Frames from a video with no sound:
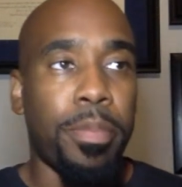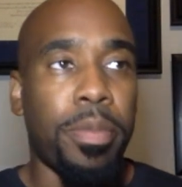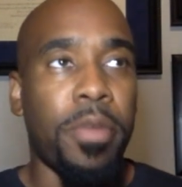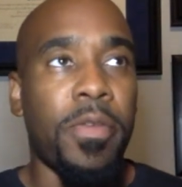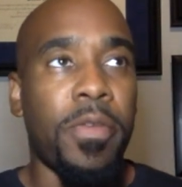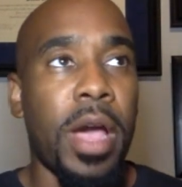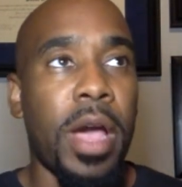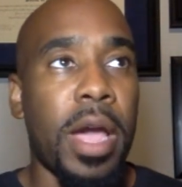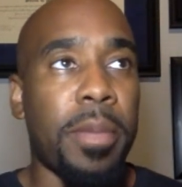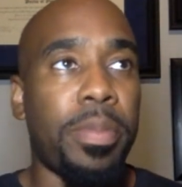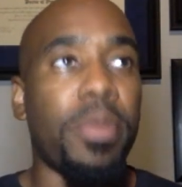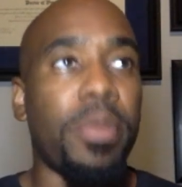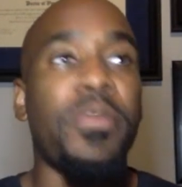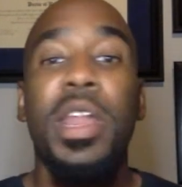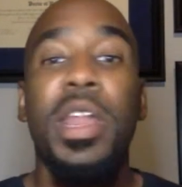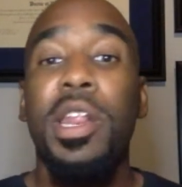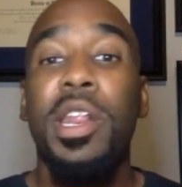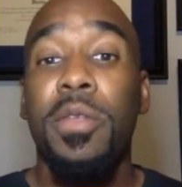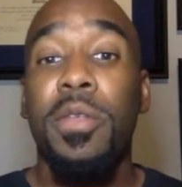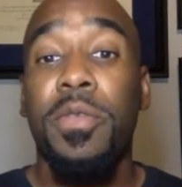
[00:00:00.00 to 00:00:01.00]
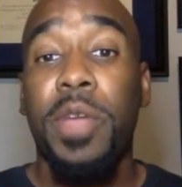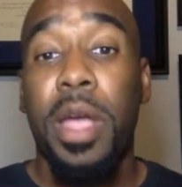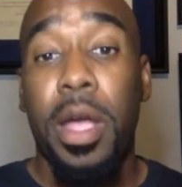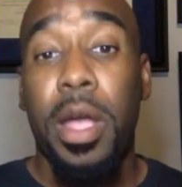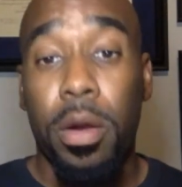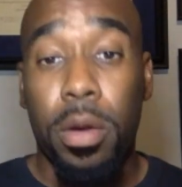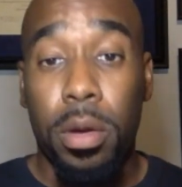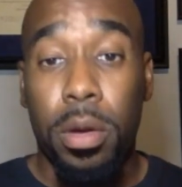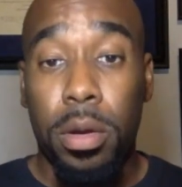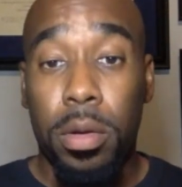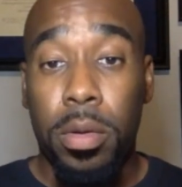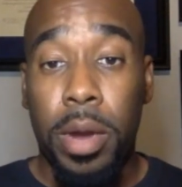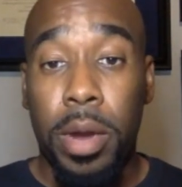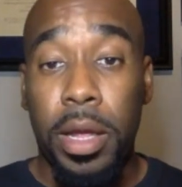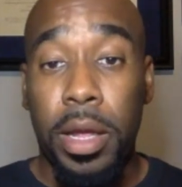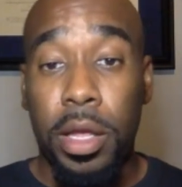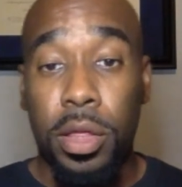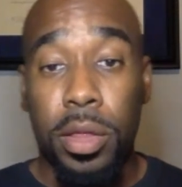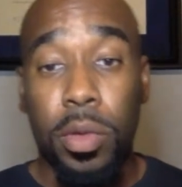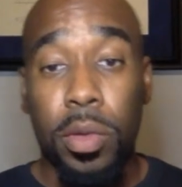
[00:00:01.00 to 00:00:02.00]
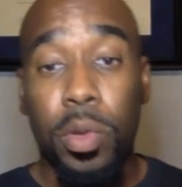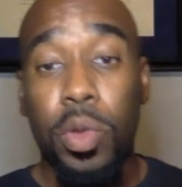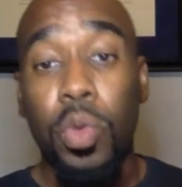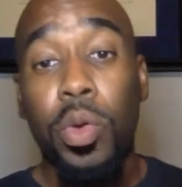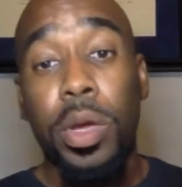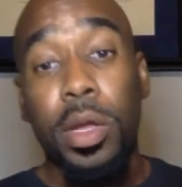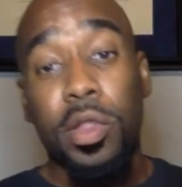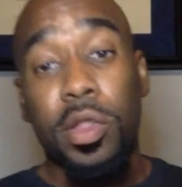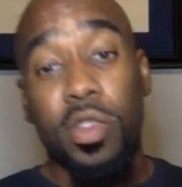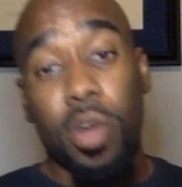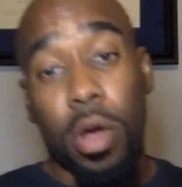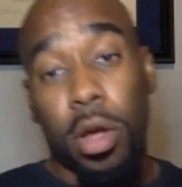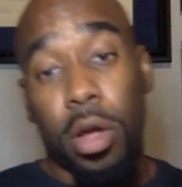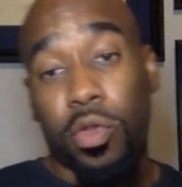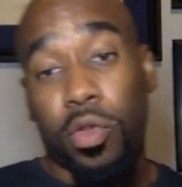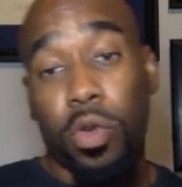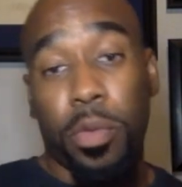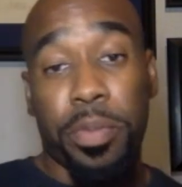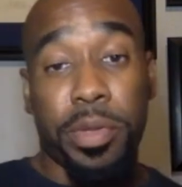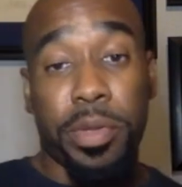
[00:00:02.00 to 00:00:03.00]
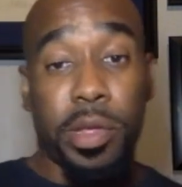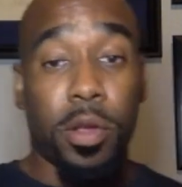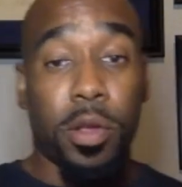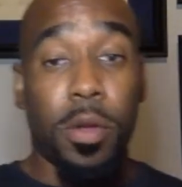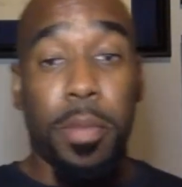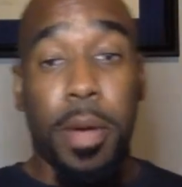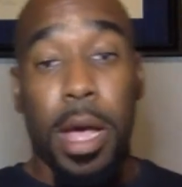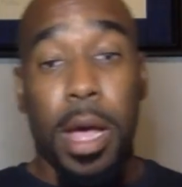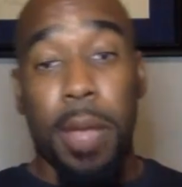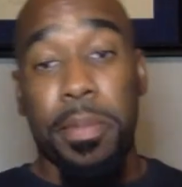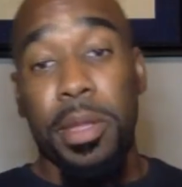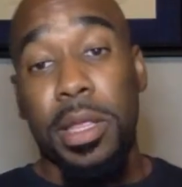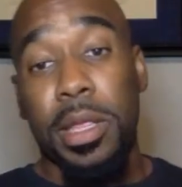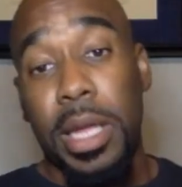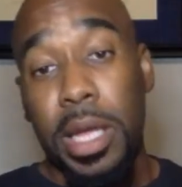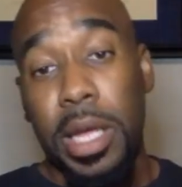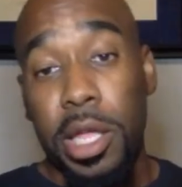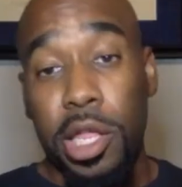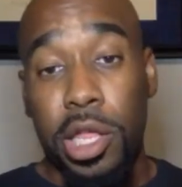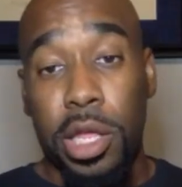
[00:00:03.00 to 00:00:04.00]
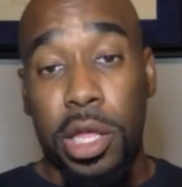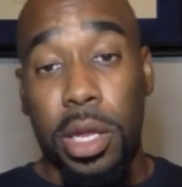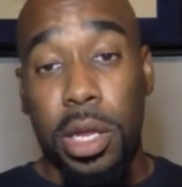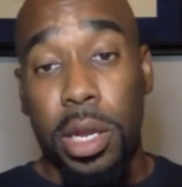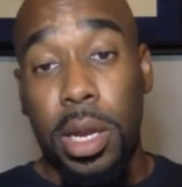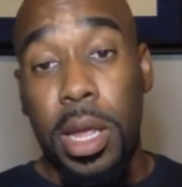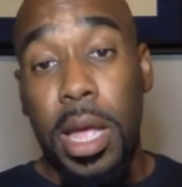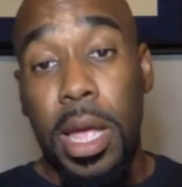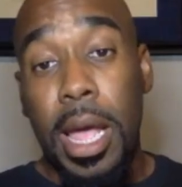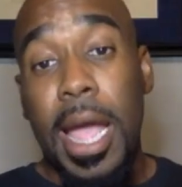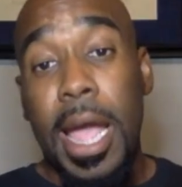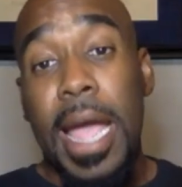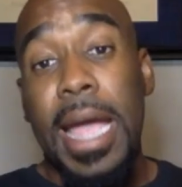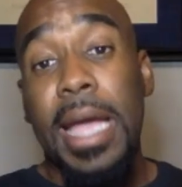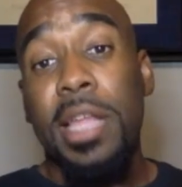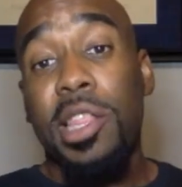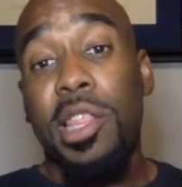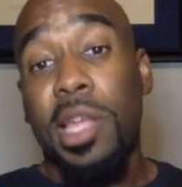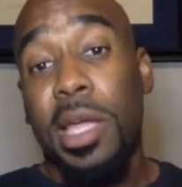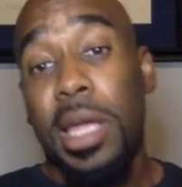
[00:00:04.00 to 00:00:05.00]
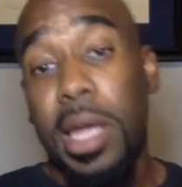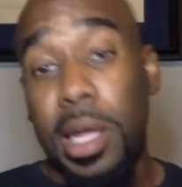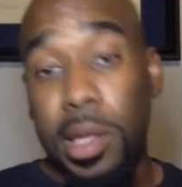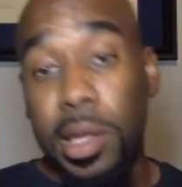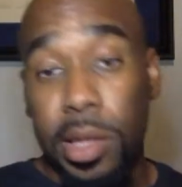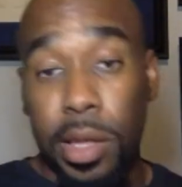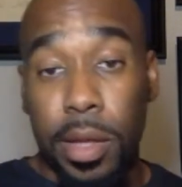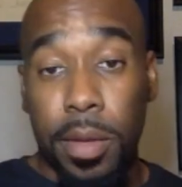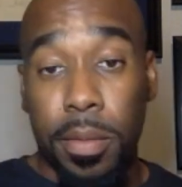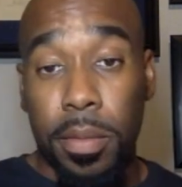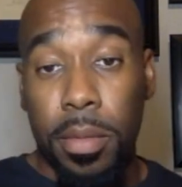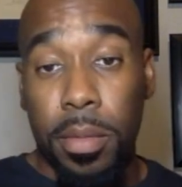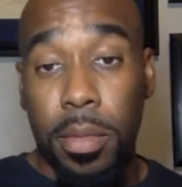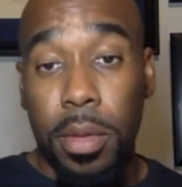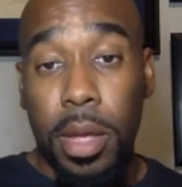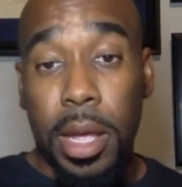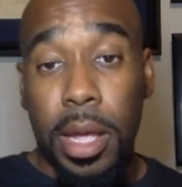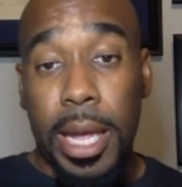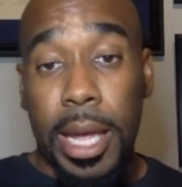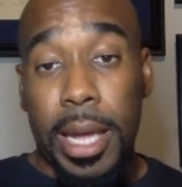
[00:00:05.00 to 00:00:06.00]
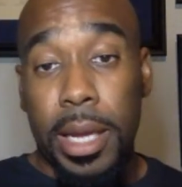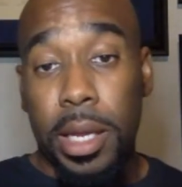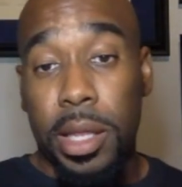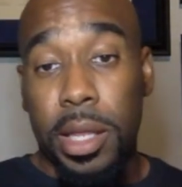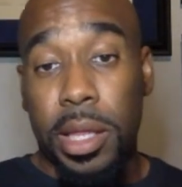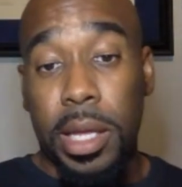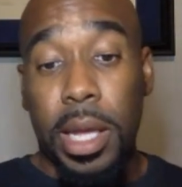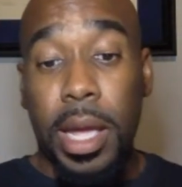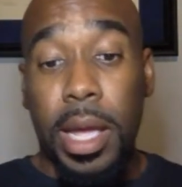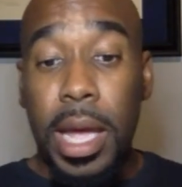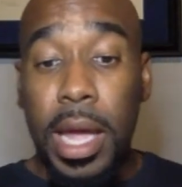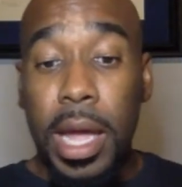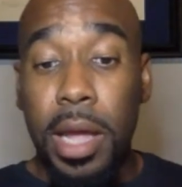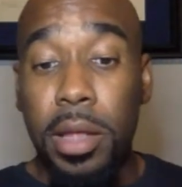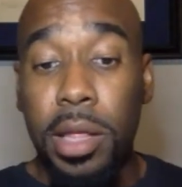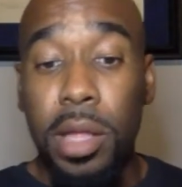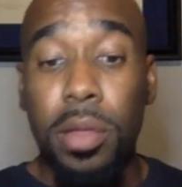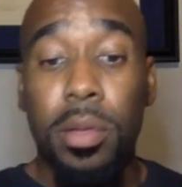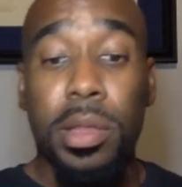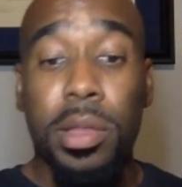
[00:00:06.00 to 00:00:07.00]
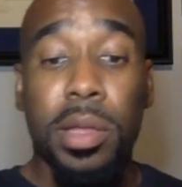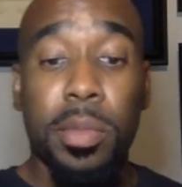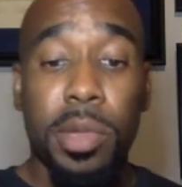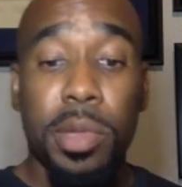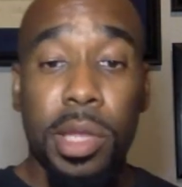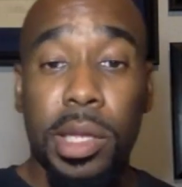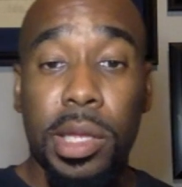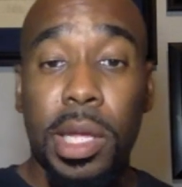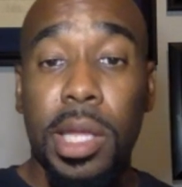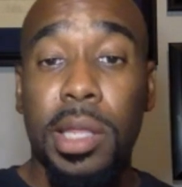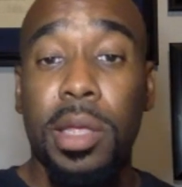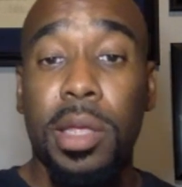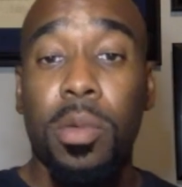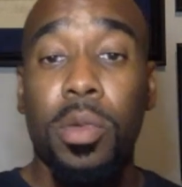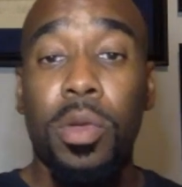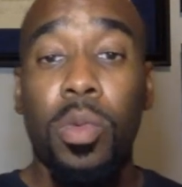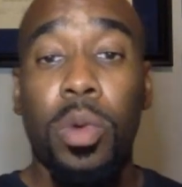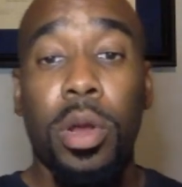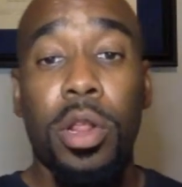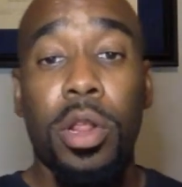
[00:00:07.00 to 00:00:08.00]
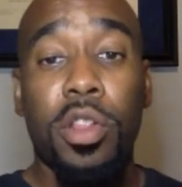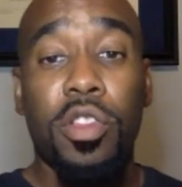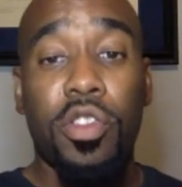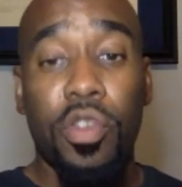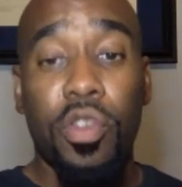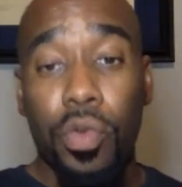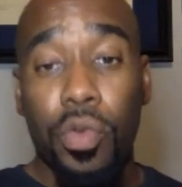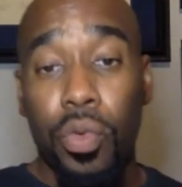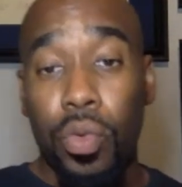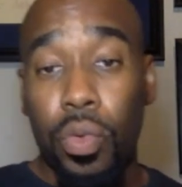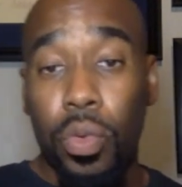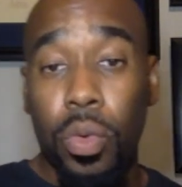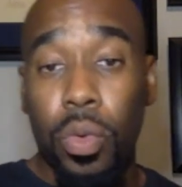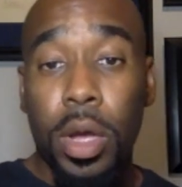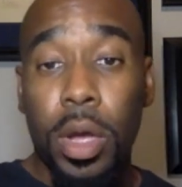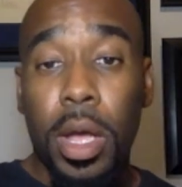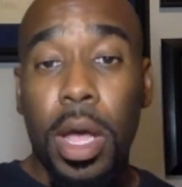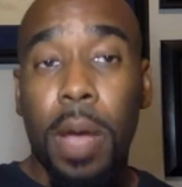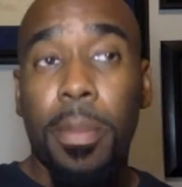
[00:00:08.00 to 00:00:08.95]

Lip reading: provide preventative care, right? So you can talk to a particular population, educate them, and say, hey, these are some of the things that we want to do.